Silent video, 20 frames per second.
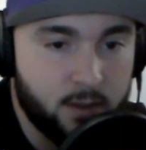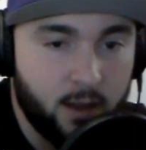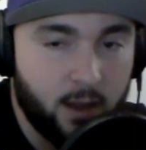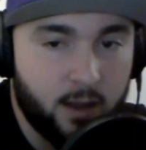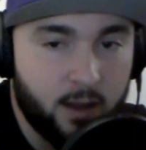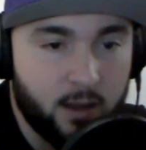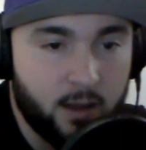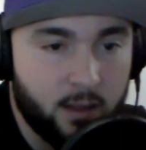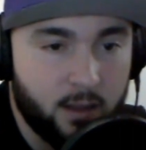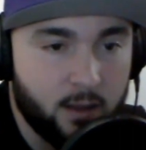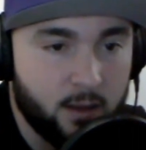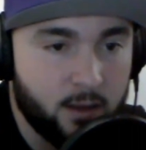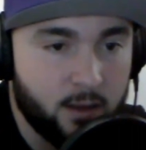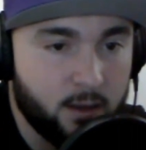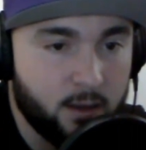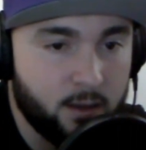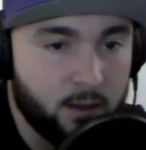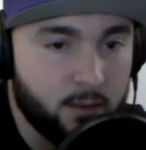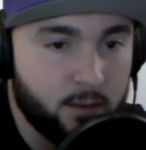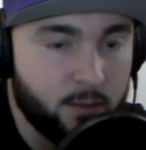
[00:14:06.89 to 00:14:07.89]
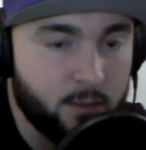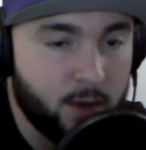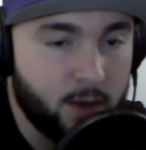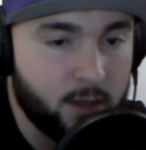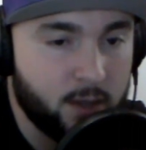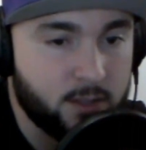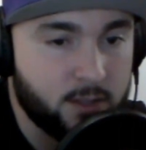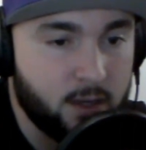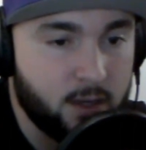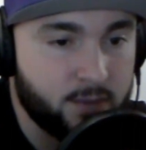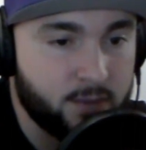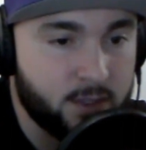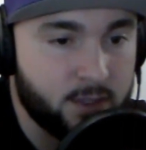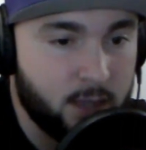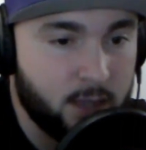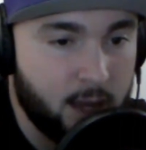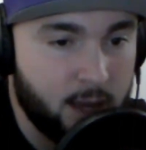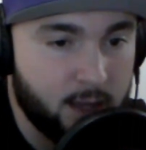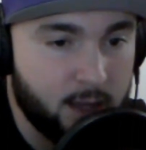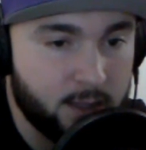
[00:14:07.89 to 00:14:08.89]
And in the mock draft, this
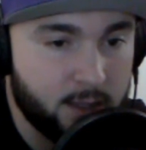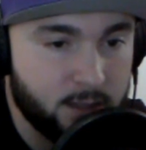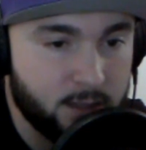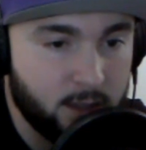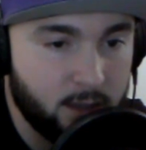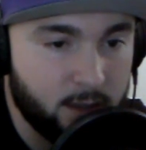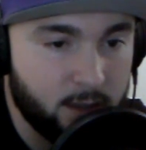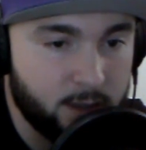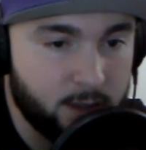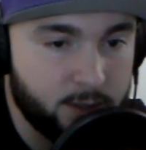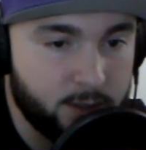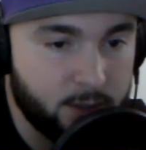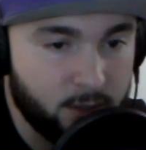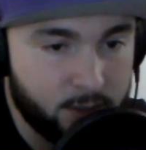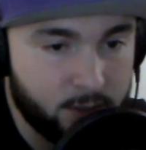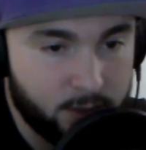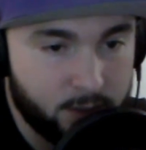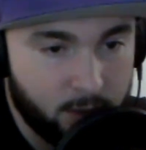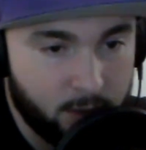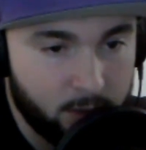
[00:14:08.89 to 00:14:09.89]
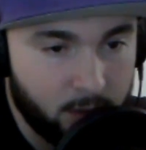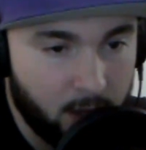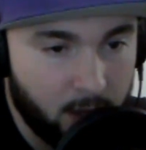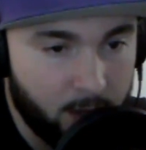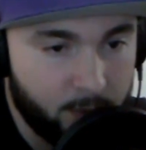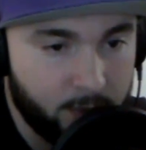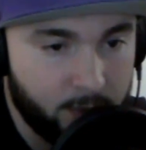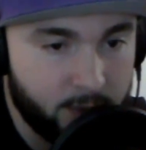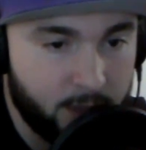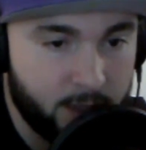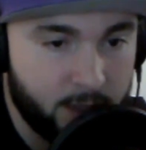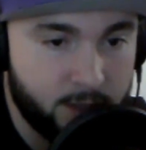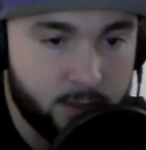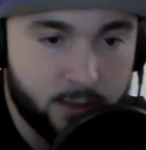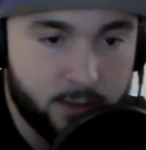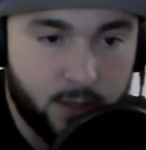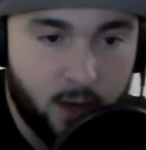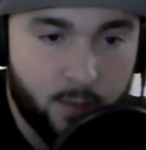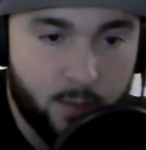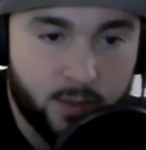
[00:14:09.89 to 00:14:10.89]
has the Georgia O lineman
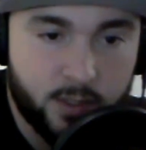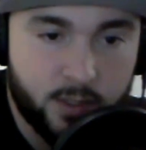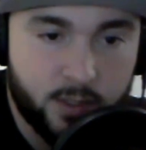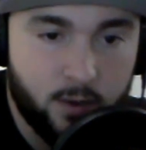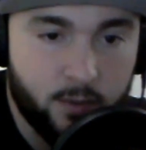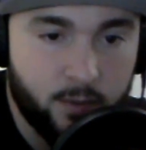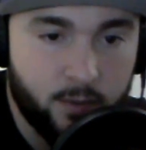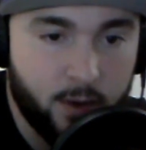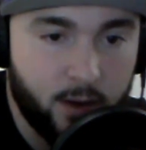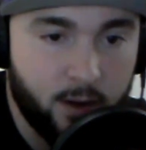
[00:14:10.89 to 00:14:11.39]
Andrew Thomas going right